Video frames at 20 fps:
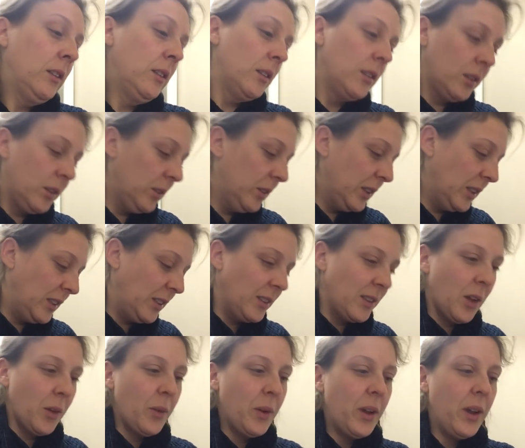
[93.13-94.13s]
Oh, it's
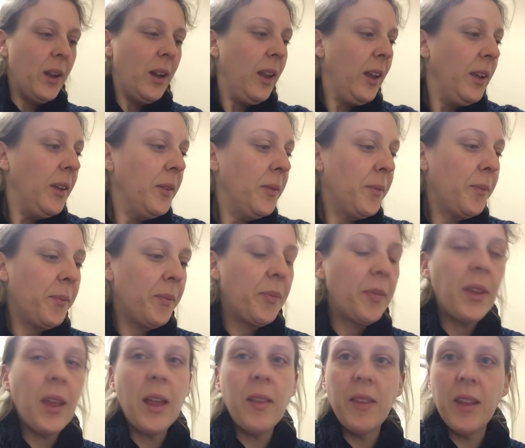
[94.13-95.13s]
so early.
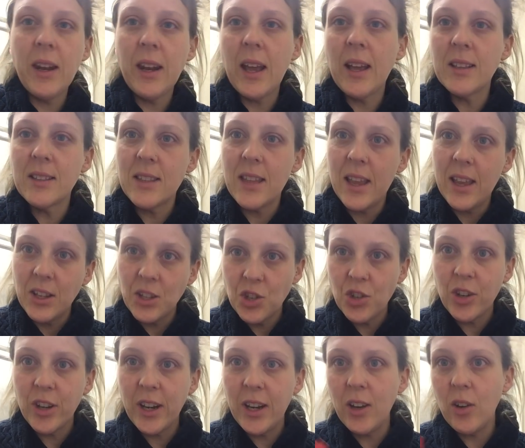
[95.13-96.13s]
And then as their
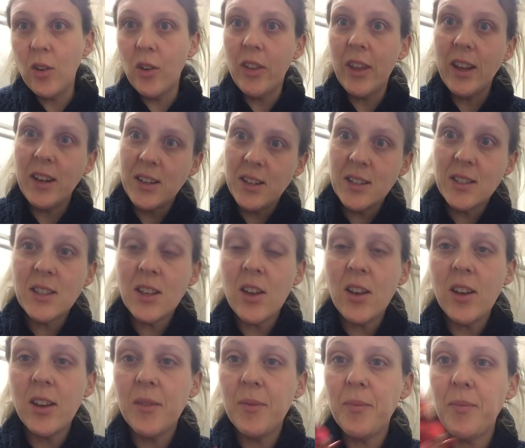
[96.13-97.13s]
treat or their
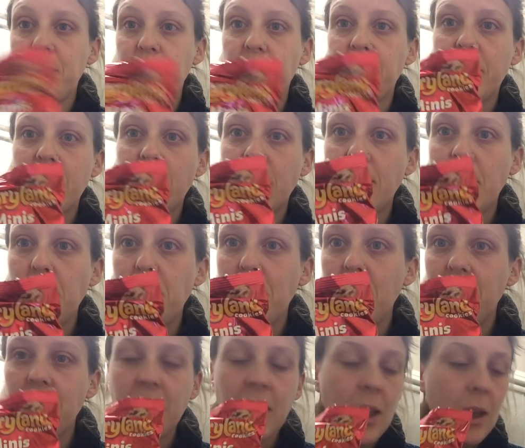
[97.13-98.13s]
dessert, they
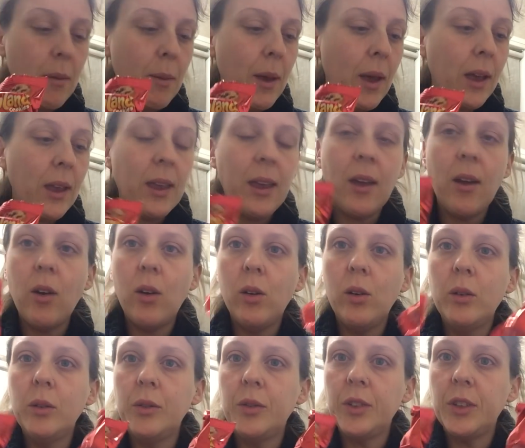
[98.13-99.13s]
both get a packet
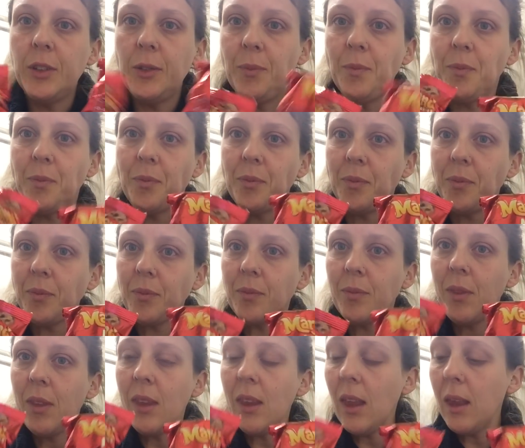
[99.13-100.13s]
of
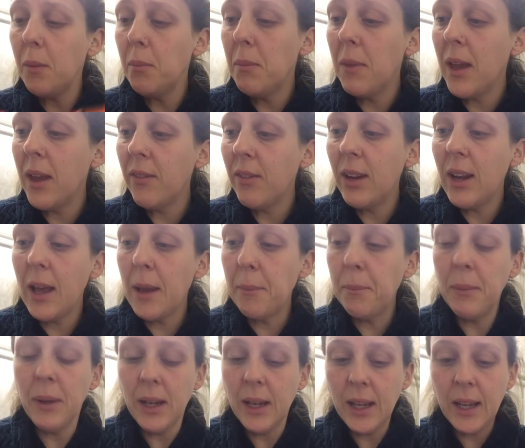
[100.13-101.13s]

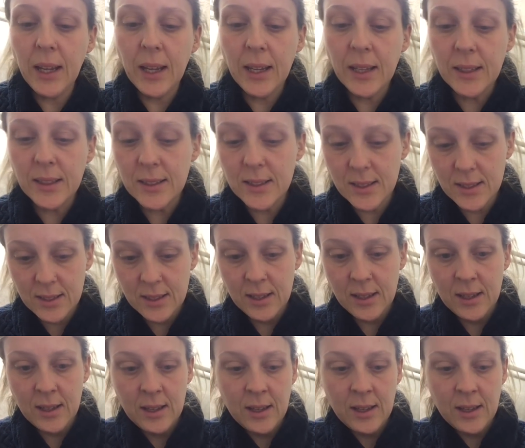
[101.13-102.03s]
Maryland minis.